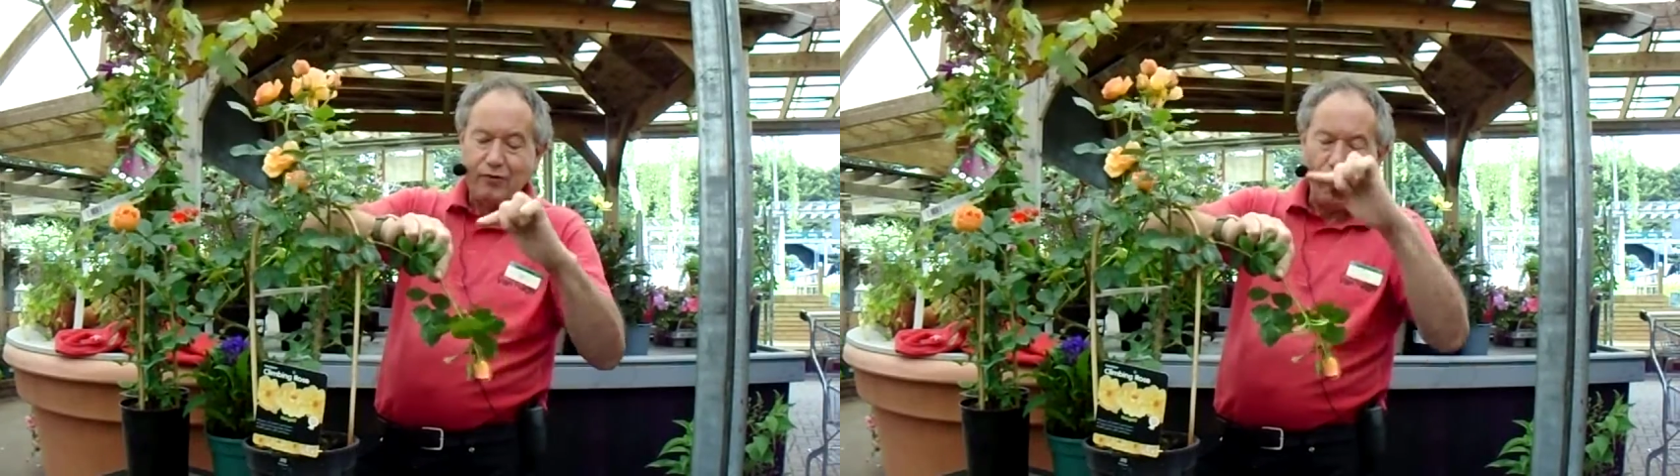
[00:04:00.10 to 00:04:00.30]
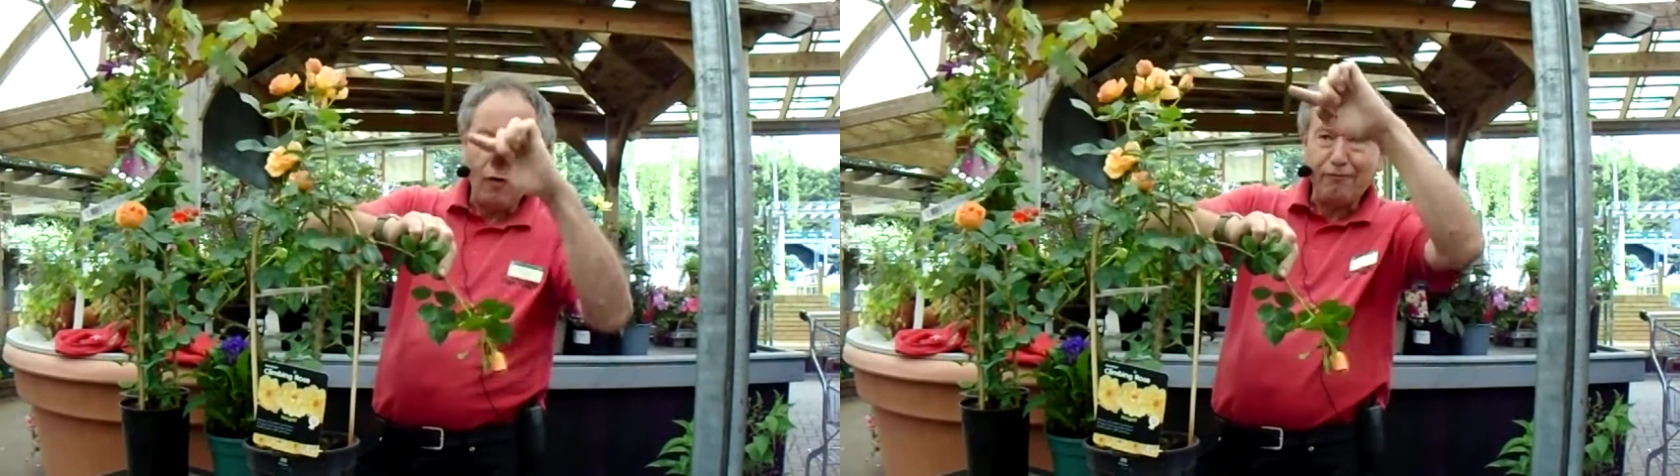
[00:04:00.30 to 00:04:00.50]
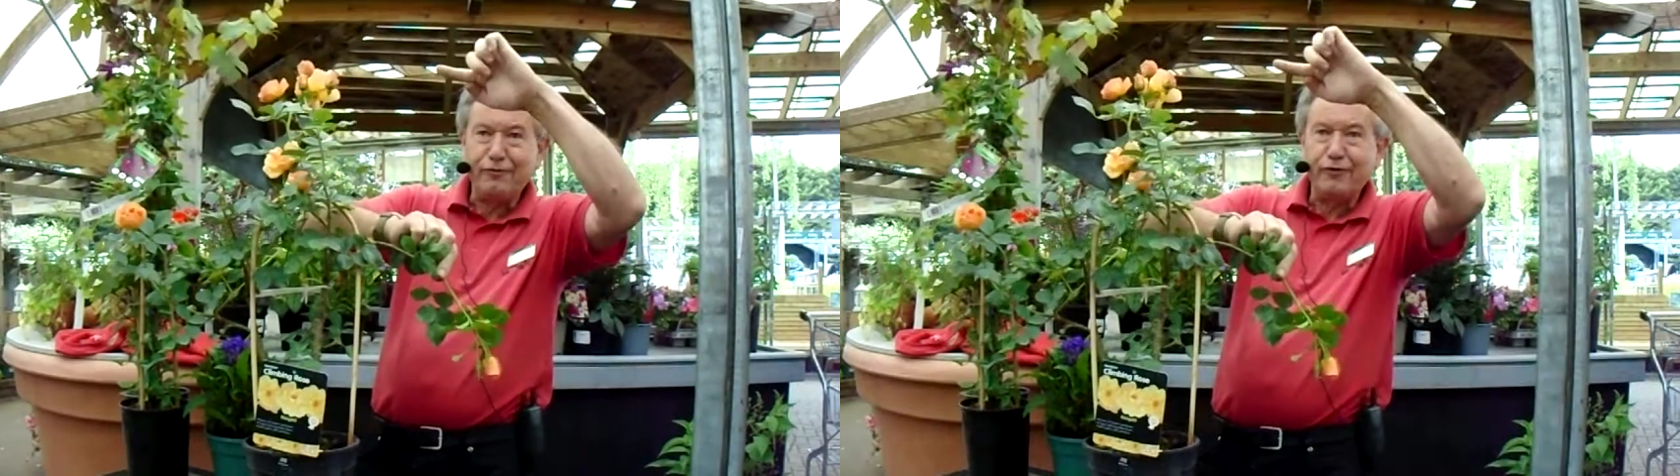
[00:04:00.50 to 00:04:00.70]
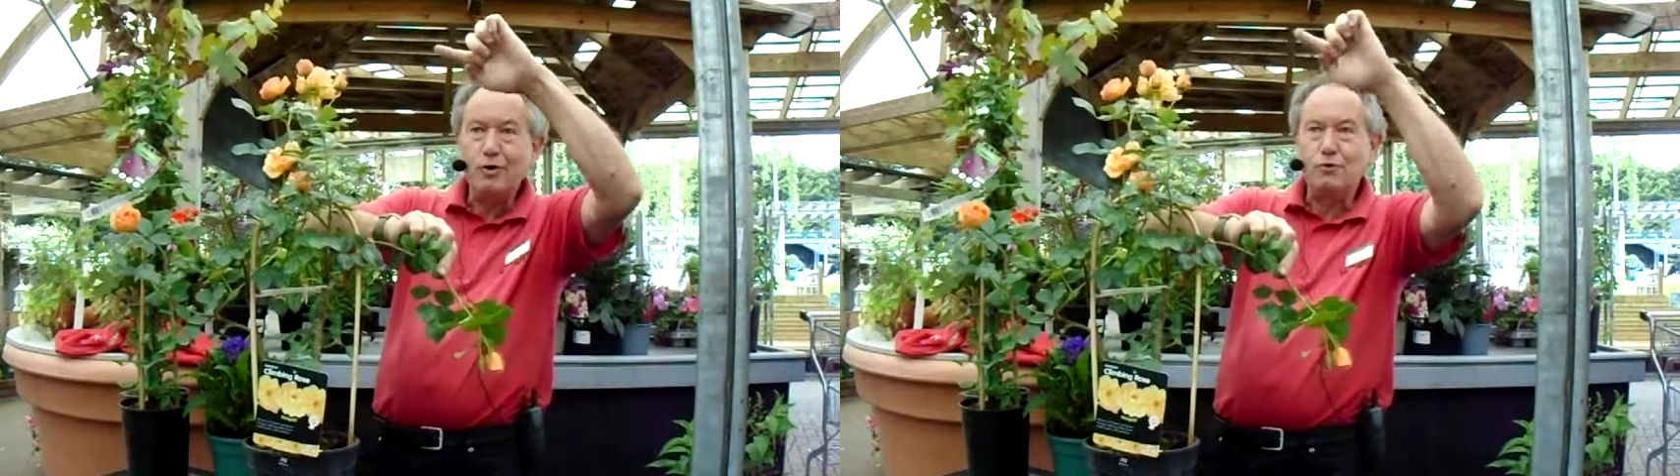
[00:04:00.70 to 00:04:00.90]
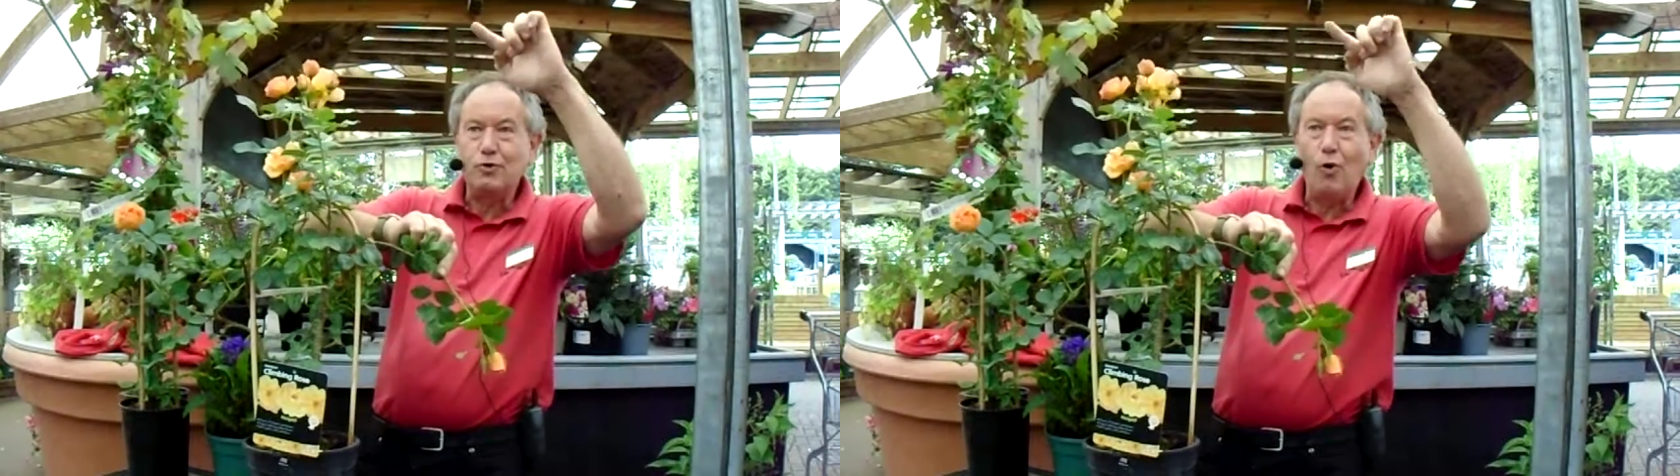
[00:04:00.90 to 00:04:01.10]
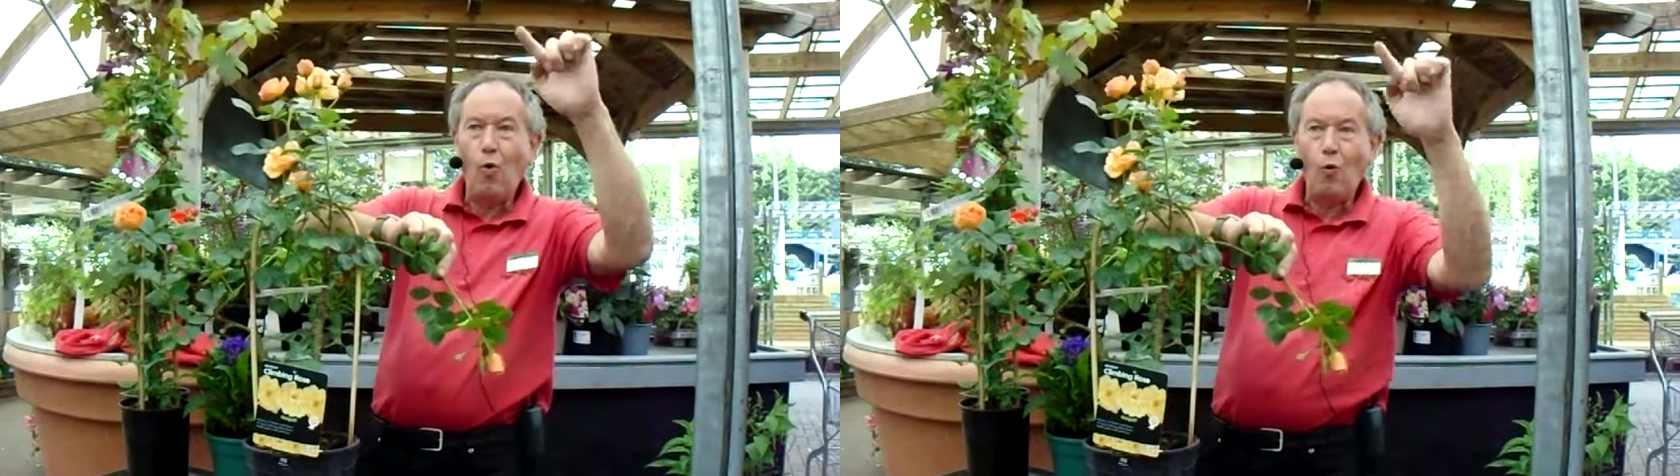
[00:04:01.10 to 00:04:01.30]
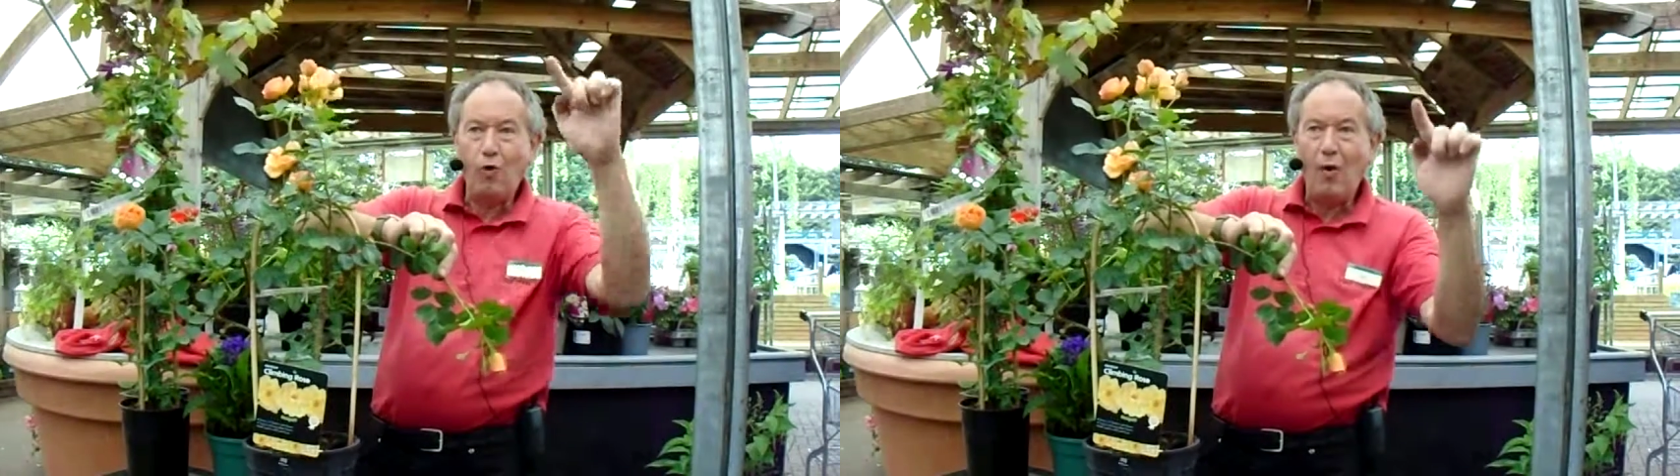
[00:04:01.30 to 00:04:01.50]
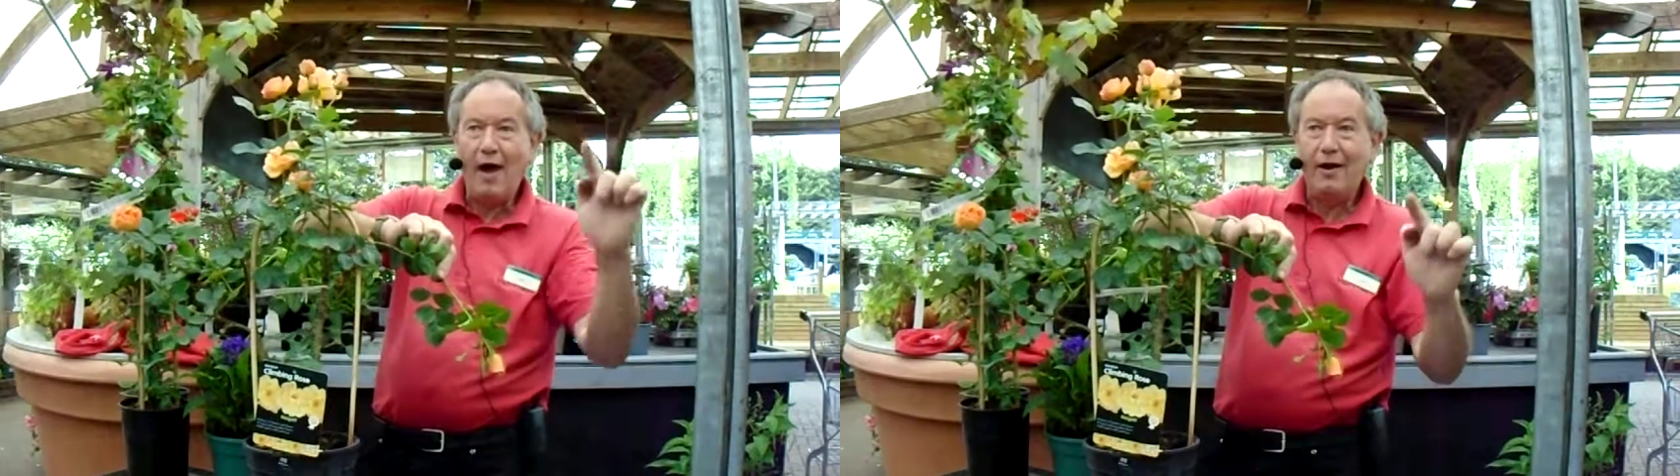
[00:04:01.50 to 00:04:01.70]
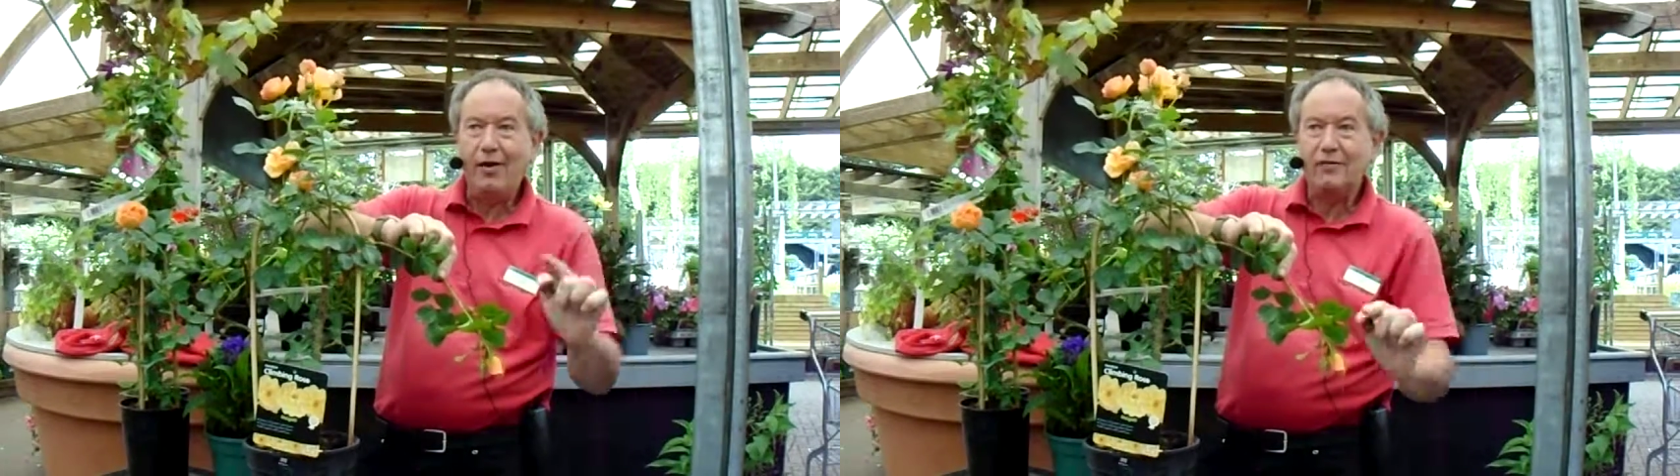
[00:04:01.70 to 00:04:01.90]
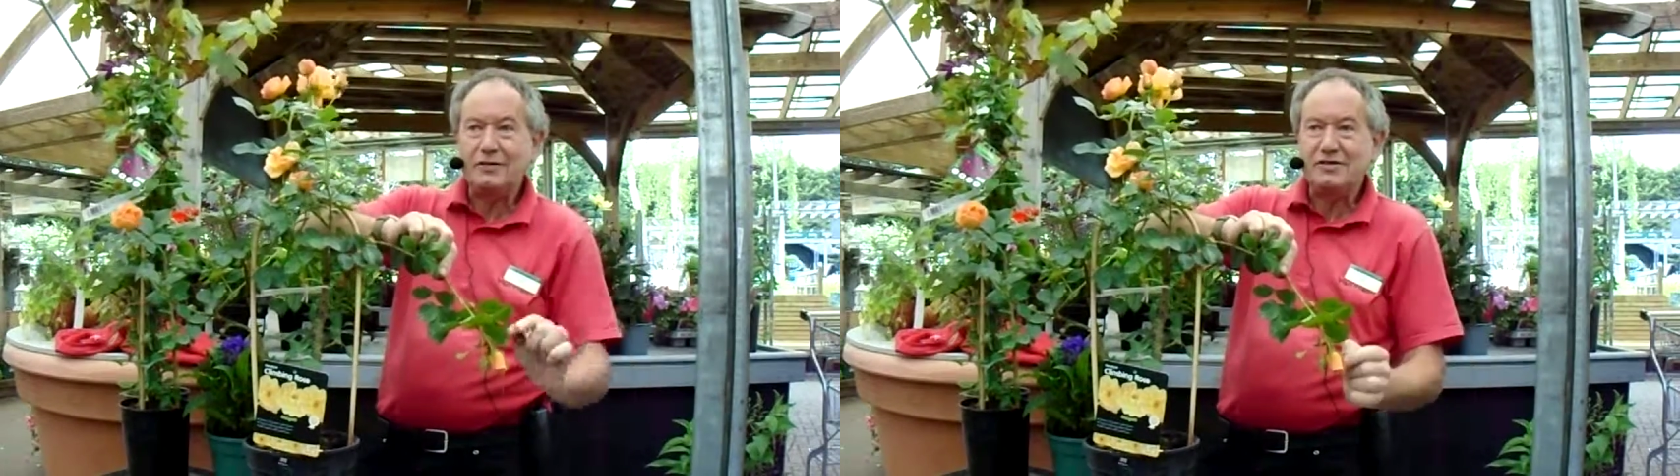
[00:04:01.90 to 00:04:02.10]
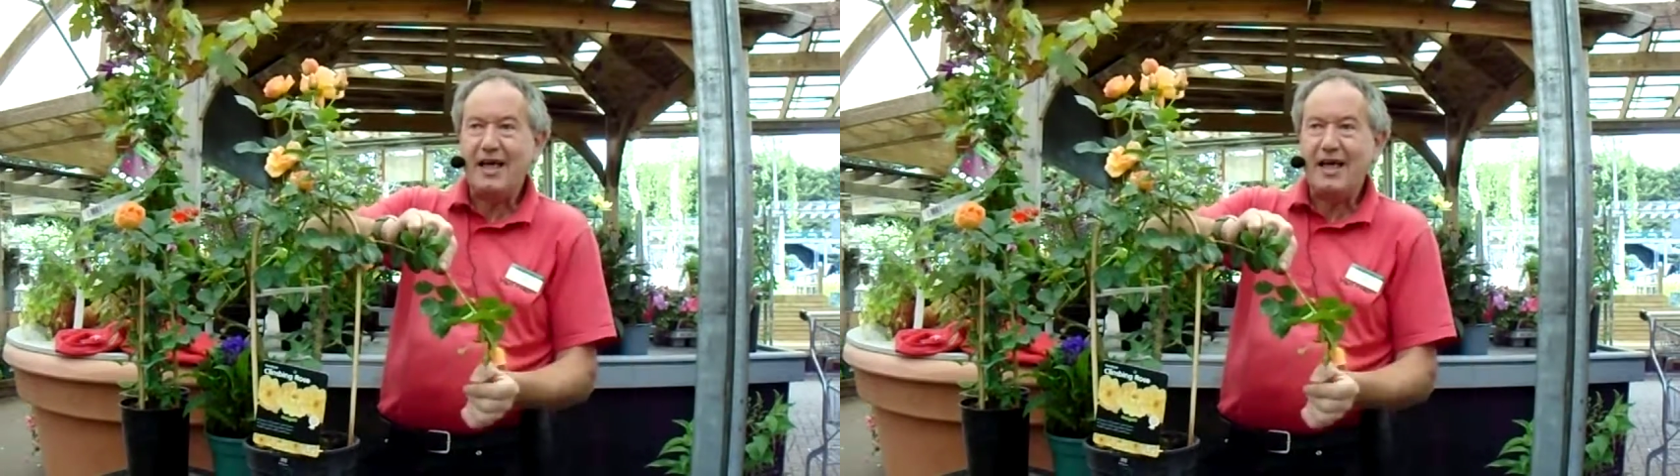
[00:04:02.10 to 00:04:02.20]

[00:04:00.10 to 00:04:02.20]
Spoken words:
got fruit all the way along the